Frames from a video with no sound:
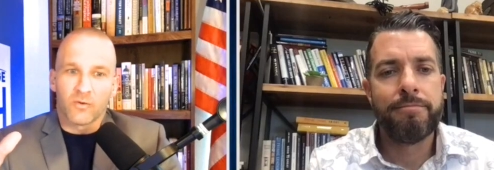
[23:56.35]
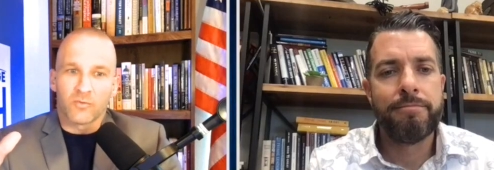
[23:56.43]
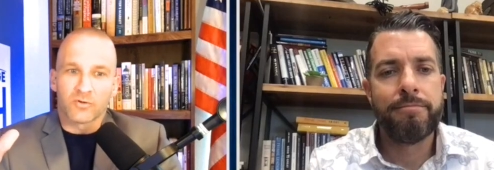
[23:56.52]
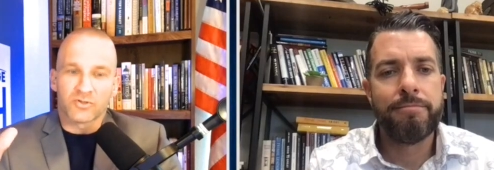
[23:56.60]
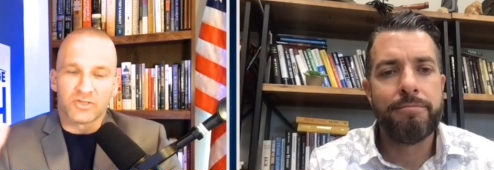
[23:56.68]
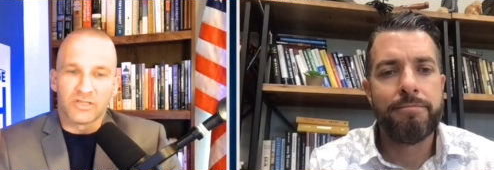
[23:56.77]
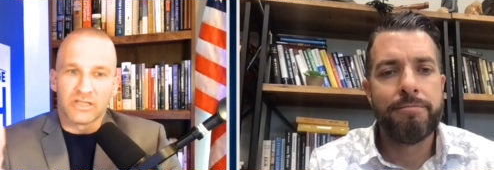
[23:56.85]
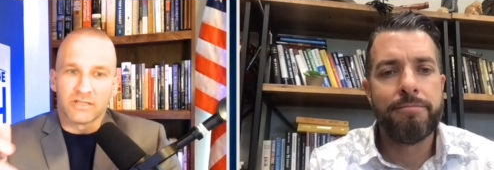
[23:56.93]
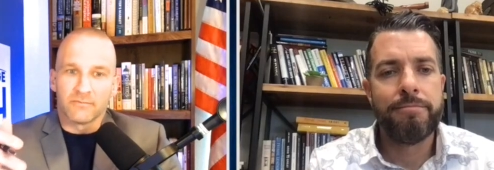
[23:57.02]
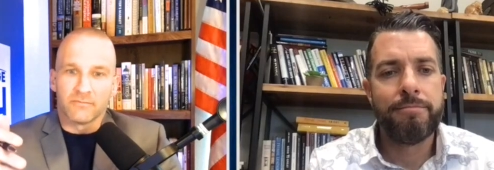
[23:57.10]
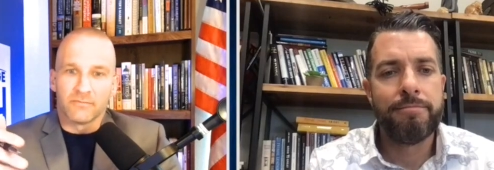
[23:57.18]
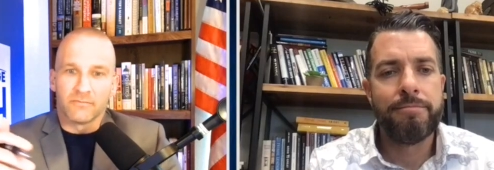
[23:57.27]
Speaker 1: we're
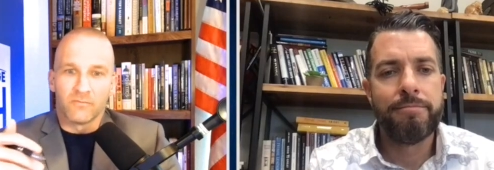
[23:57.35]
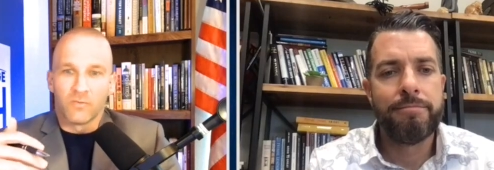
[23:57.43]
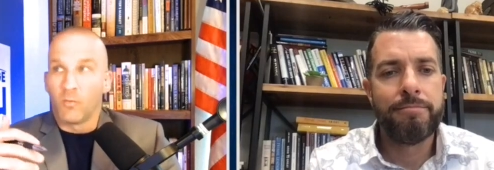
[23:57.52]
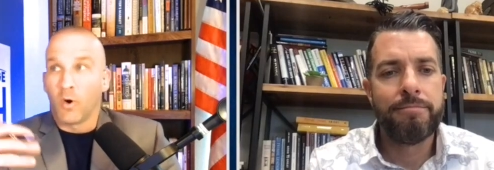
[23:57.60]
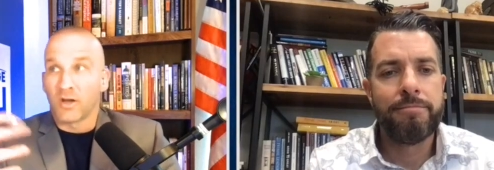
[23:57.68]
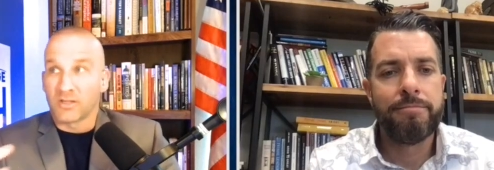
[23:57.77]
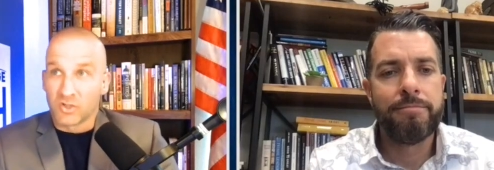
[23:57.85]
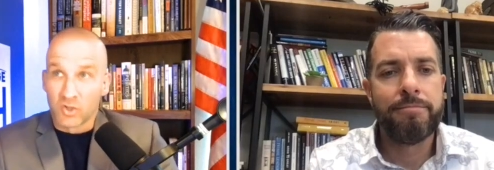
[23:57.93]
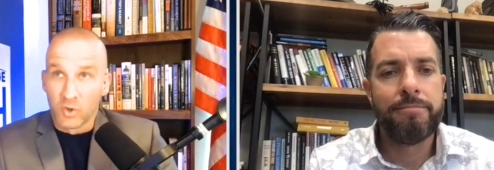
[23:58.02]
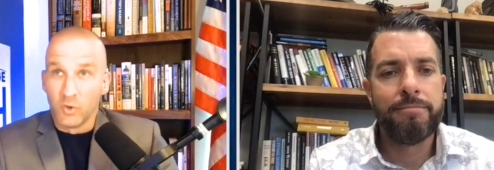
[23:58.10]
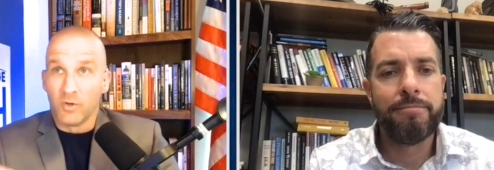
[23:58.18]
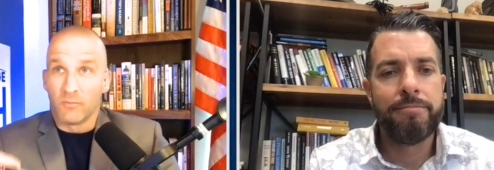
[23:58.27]
seeing we want to
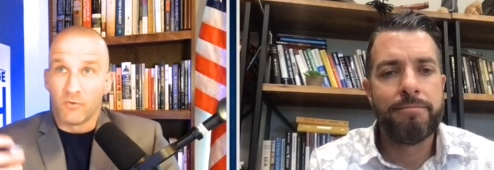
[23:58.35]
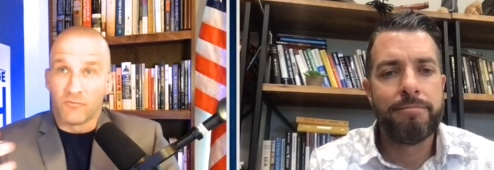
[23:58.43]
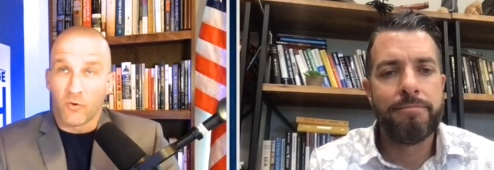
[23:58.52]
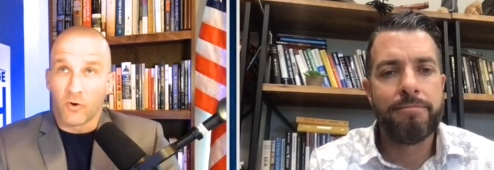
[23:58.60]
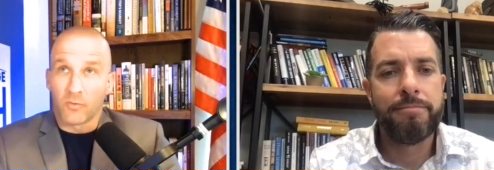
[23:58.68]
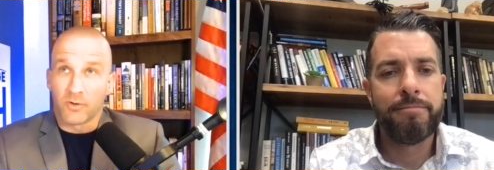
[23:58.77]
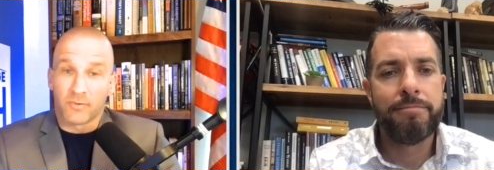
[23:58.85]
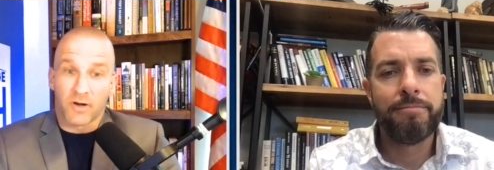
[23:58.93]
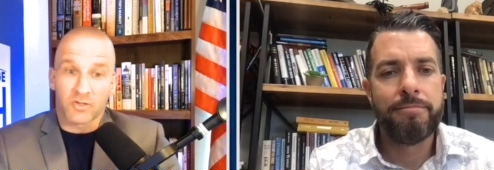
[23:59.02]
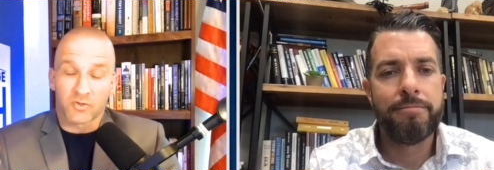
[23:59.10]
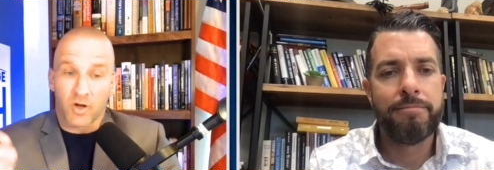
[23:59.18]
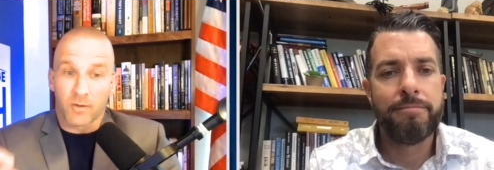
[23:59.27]
do and move forward with, but
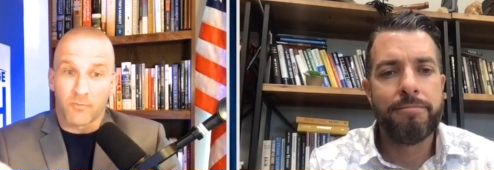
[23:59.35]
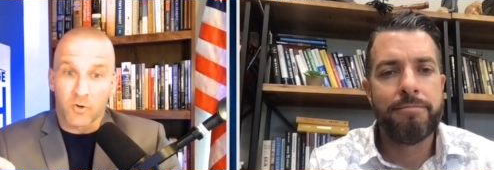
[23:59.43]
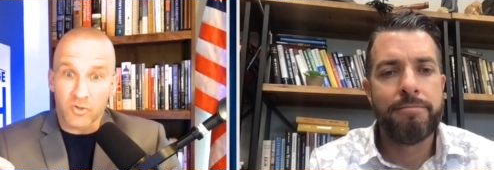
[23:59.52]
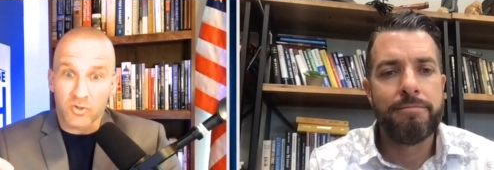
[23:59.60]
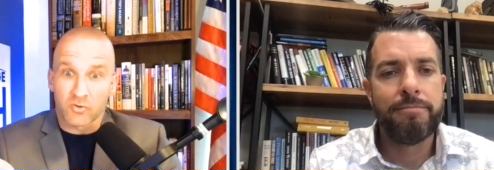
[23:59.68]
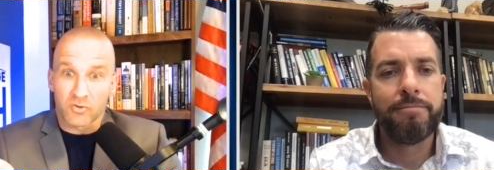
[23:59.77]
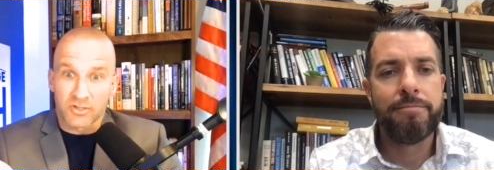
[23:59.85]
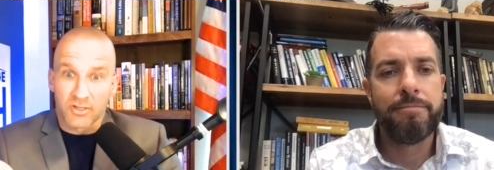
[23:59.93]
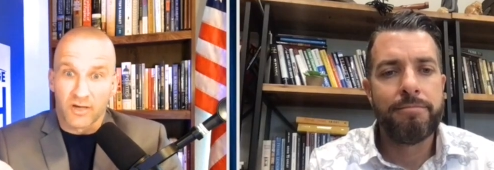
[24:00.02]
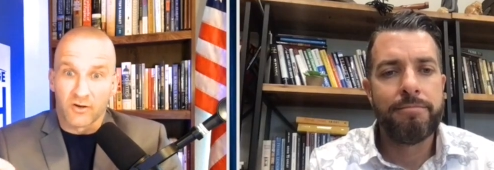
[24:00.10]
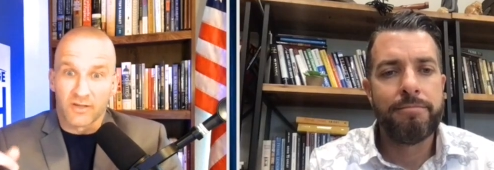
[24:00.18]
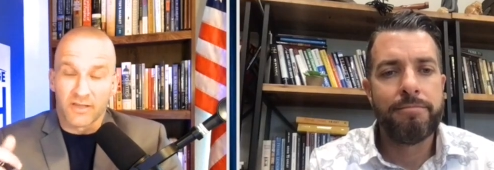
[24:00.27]
also on a personal
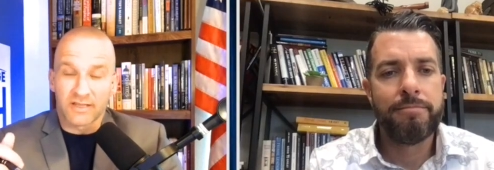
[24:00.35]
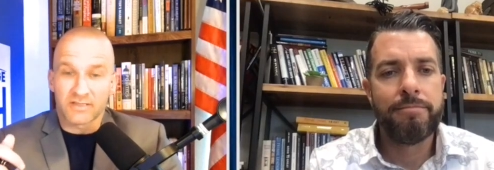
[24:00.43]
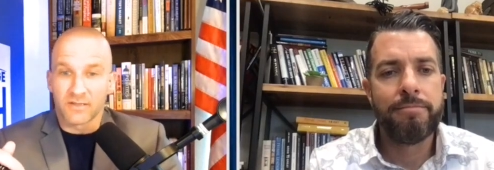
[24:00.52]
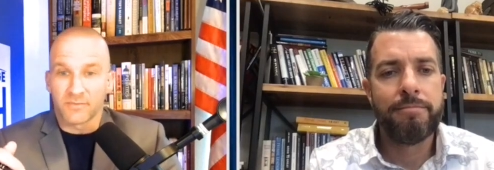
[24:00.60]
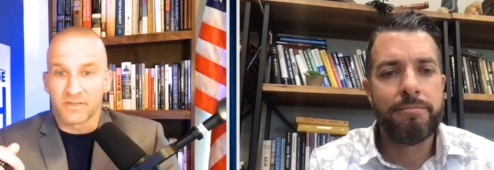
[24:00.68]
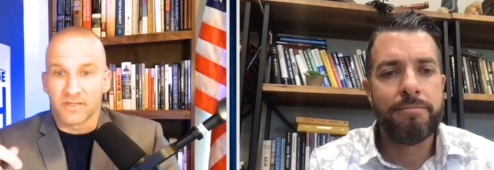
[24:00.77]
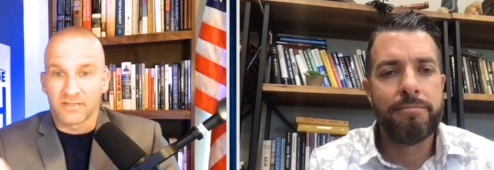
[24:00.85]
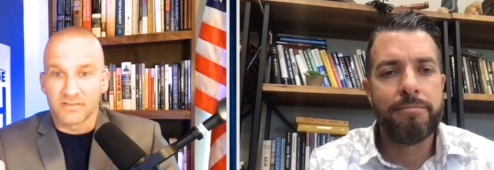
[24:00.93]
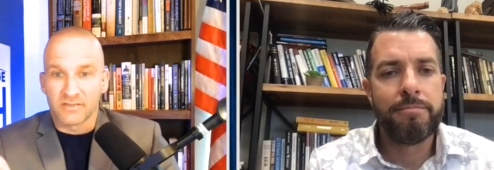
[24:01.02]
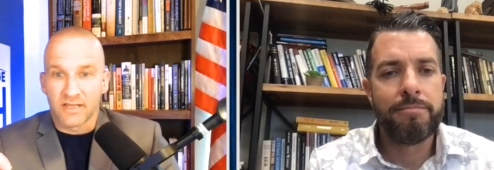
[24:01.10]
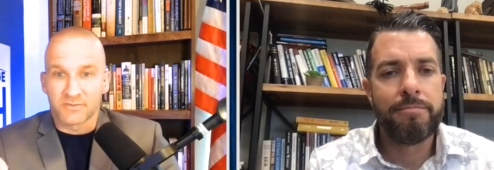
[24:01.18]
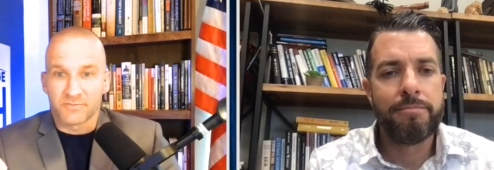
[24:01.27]
scale. And that's something that's